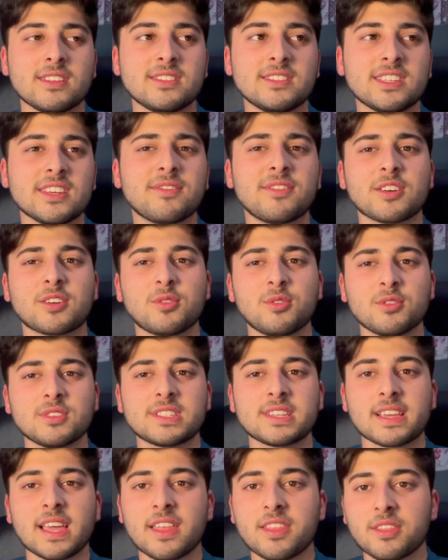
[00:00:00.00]
difficult
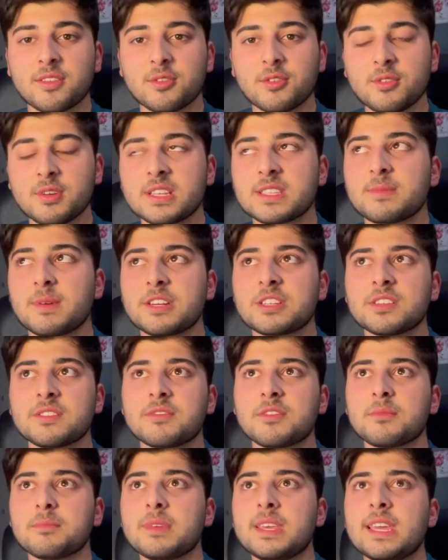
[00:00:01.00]
to get through, especially
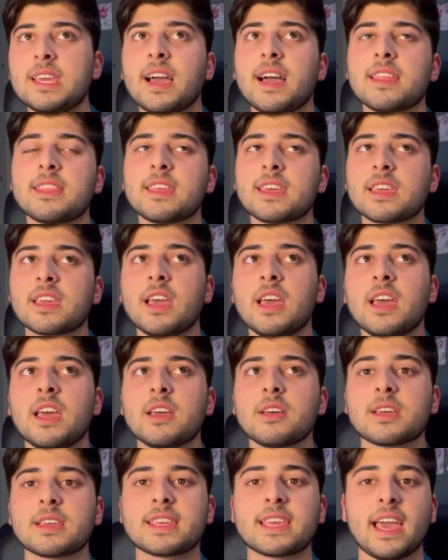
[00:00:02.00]
for me. I think
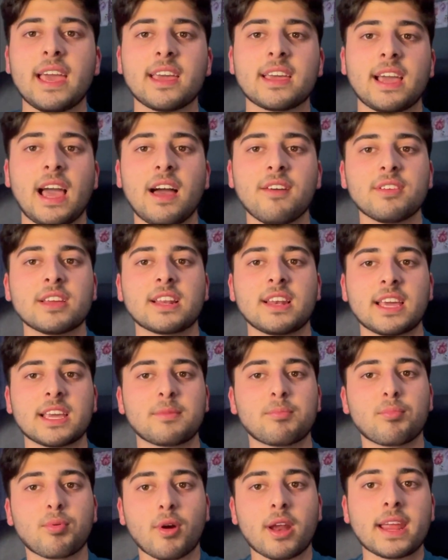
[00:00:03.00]
having like
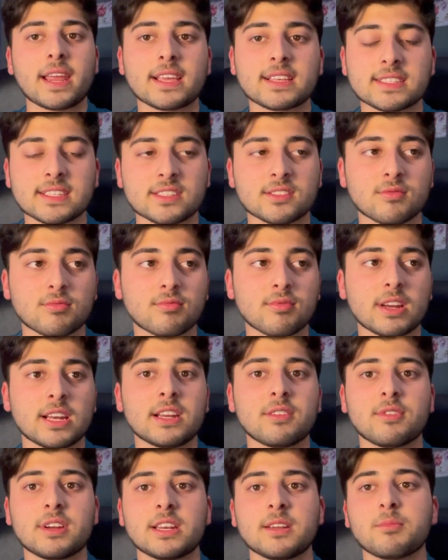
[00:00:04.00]
breaks is really,
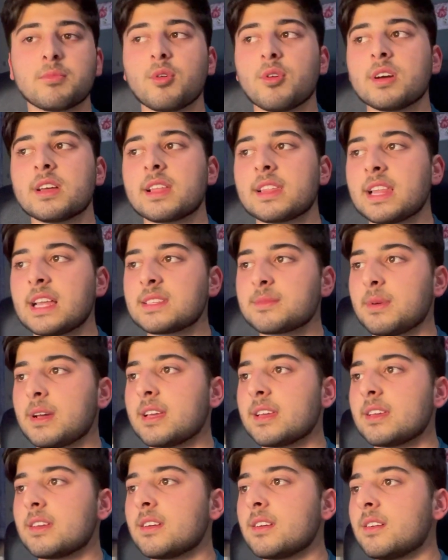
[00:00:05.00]
really important. And that's
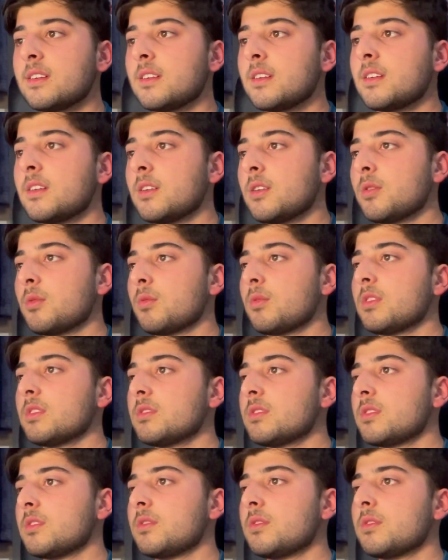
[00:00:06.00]
my one,
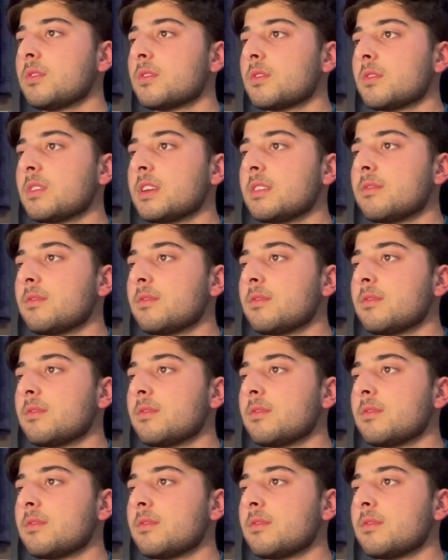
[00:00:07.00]
two, three,